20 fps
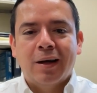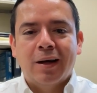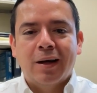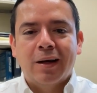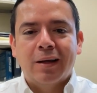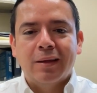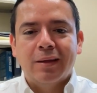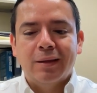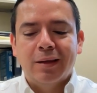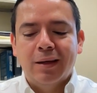
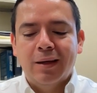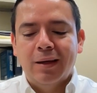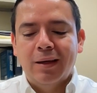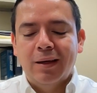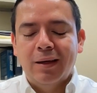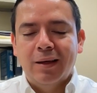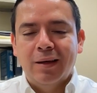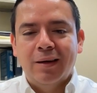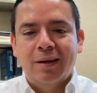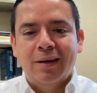And
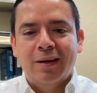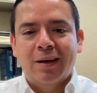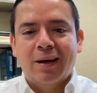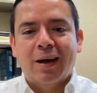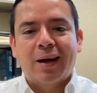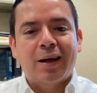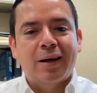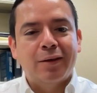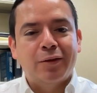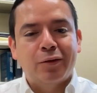then
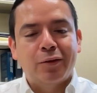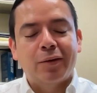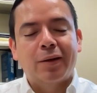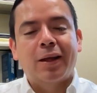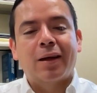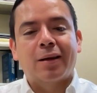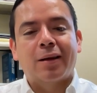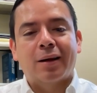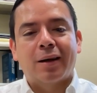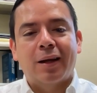I took
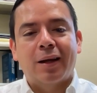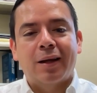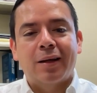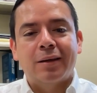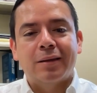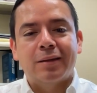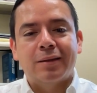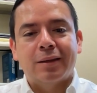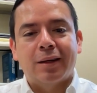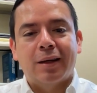that
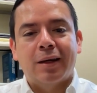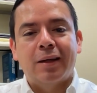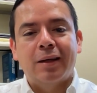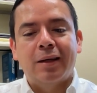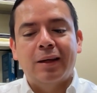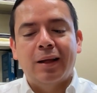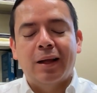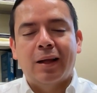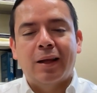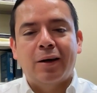class, and
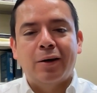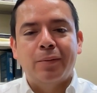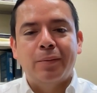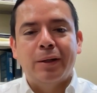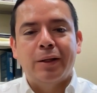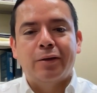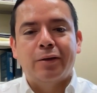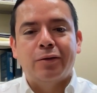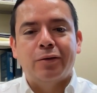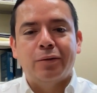it allowed me
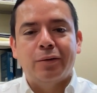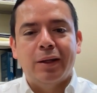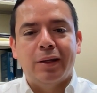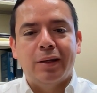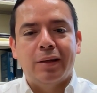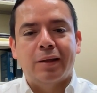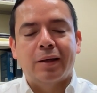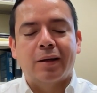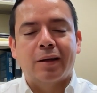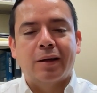to
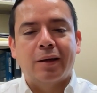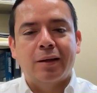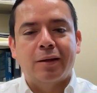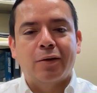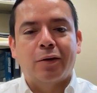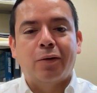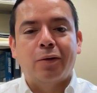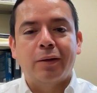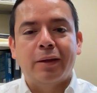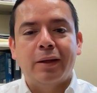integrate
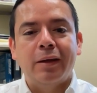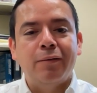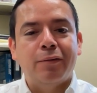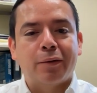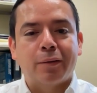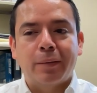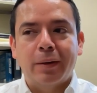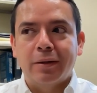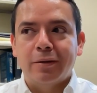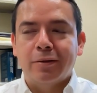all the
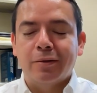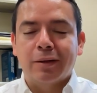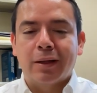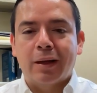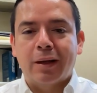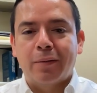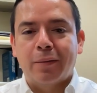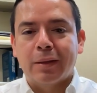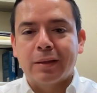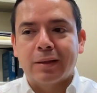information that
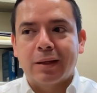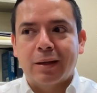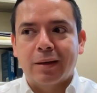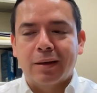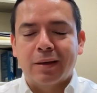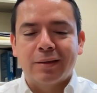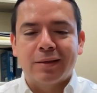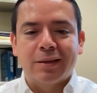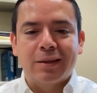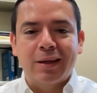I was
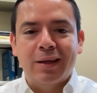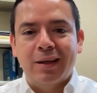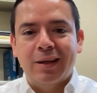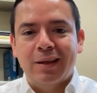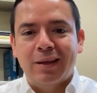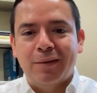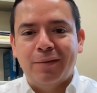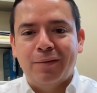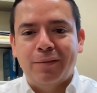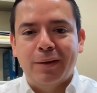seeing in
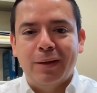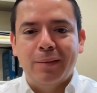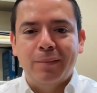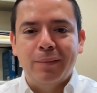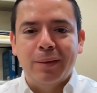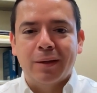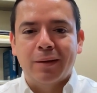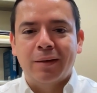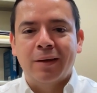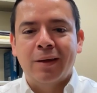the feed
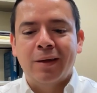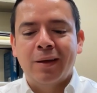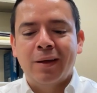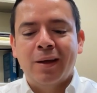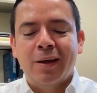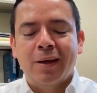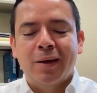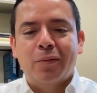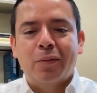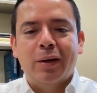mill
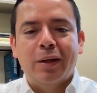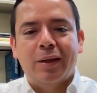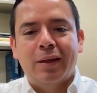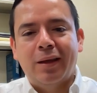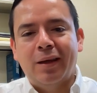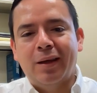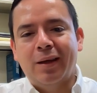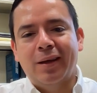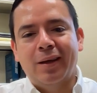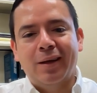with
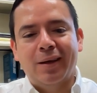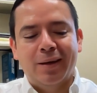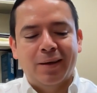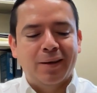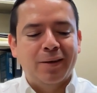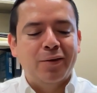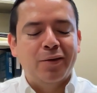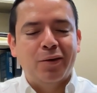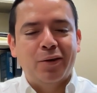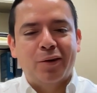
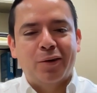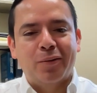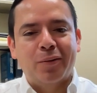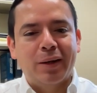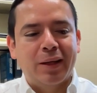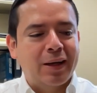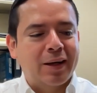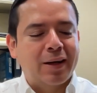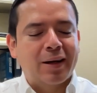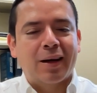
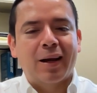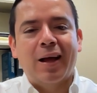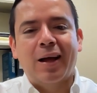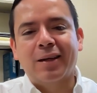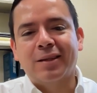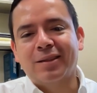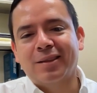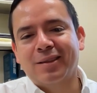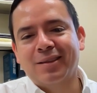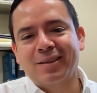the
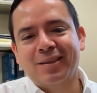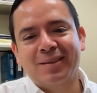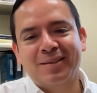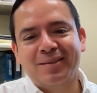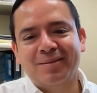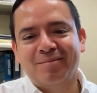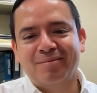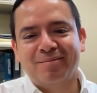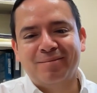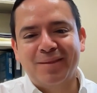class,
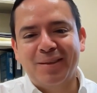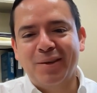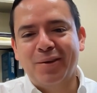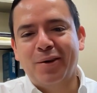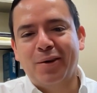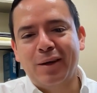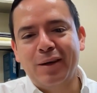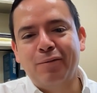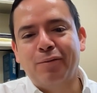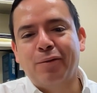
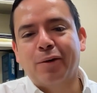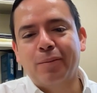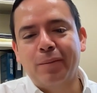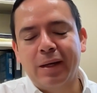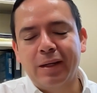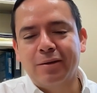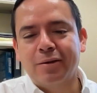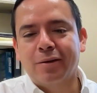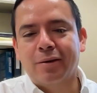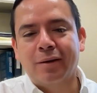
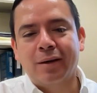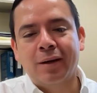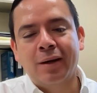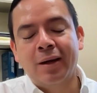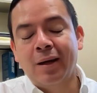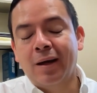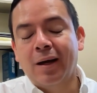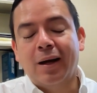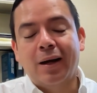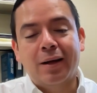information.
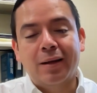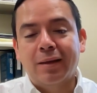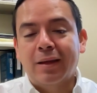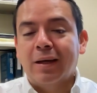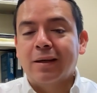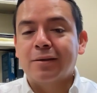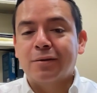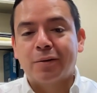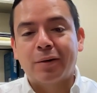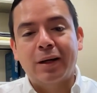And
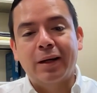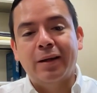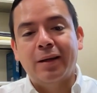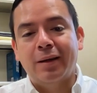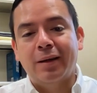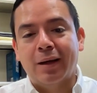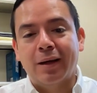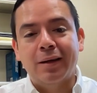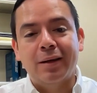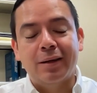that's really,
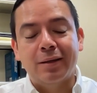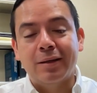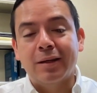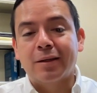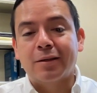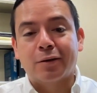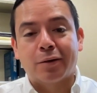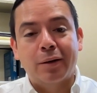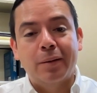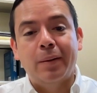it's
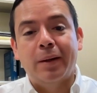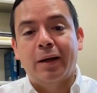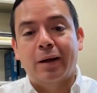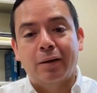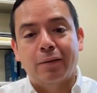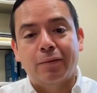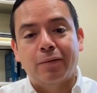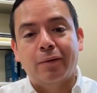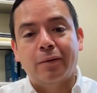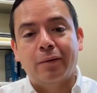extremely
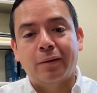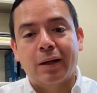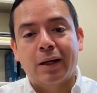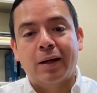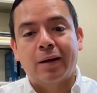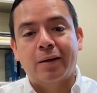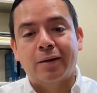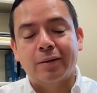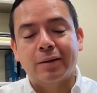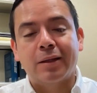helpful,
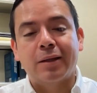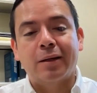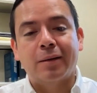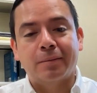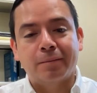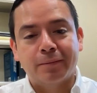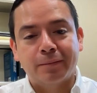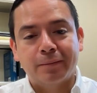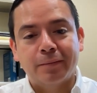Jose.